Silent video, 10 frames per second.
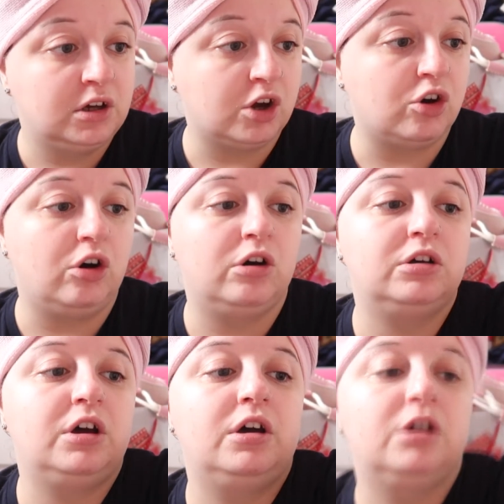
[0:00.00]
got
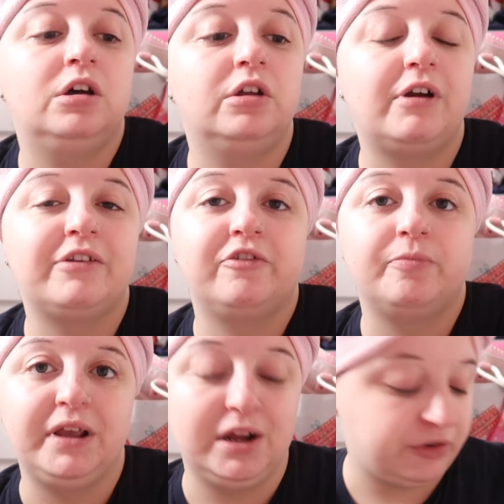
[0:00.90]
the rest of
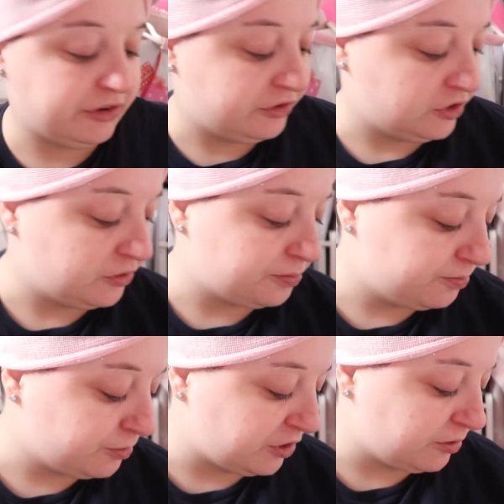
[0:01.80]
my little sister's
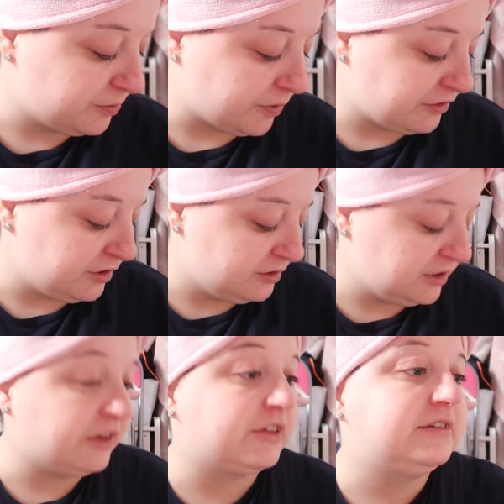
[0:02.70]
Christmas present
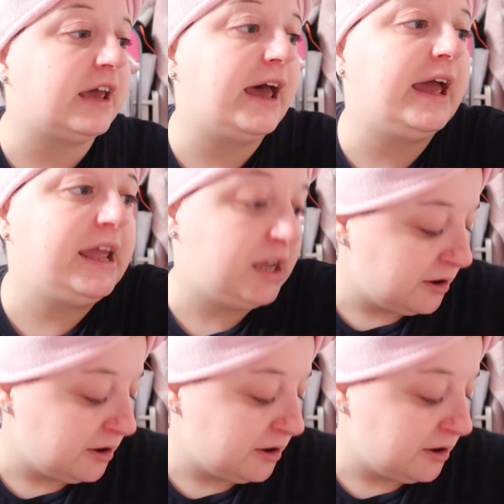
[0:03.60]
the other day.